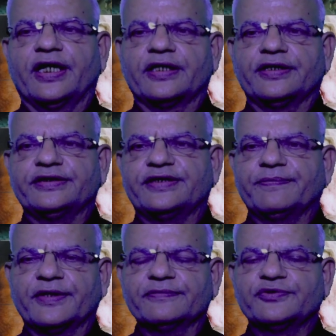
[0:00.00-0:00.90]
and the
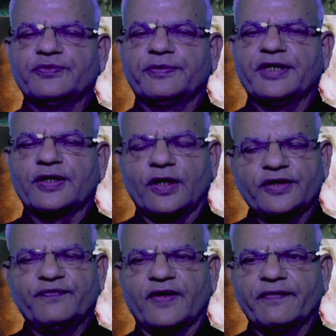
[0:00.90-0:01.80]
symptoms would be
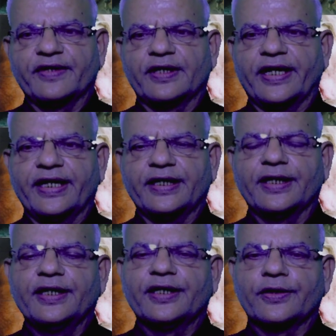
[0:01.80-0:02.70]
cauliflower-like
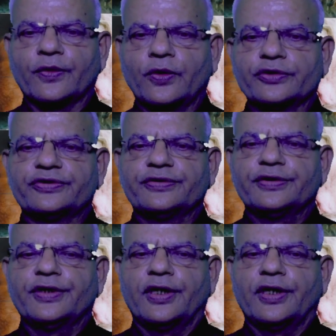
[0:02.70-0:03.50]
growth